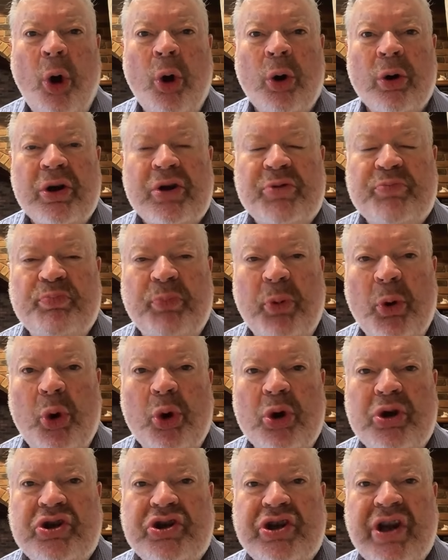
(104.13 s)
or a
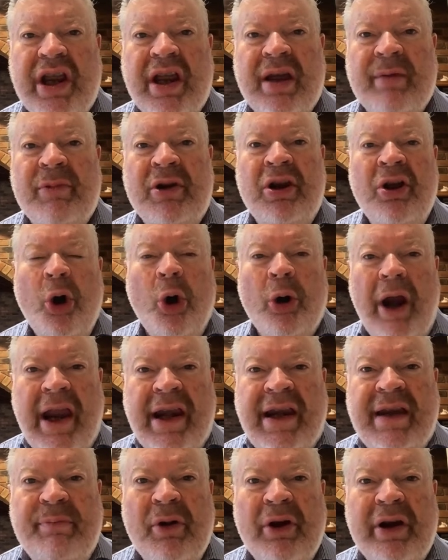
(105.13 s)
board chairman or
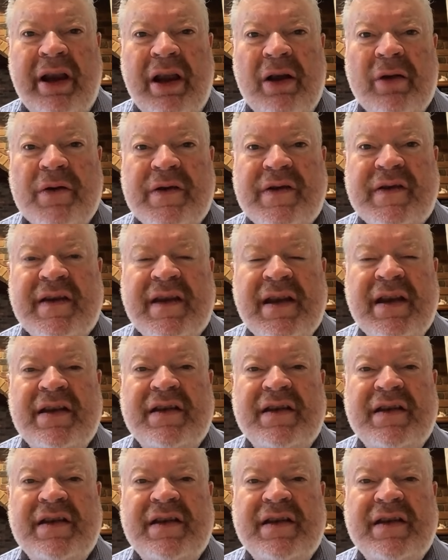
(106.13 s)
anybody else